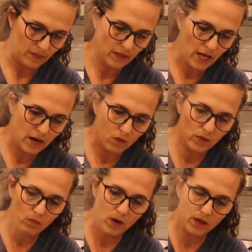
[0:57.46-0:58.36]
Now
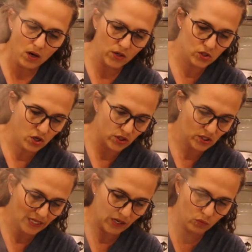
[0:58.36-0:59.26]
we want our jar
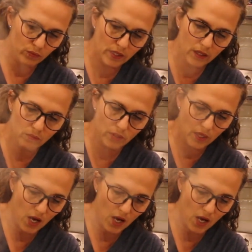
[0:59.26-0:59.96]
to get really, really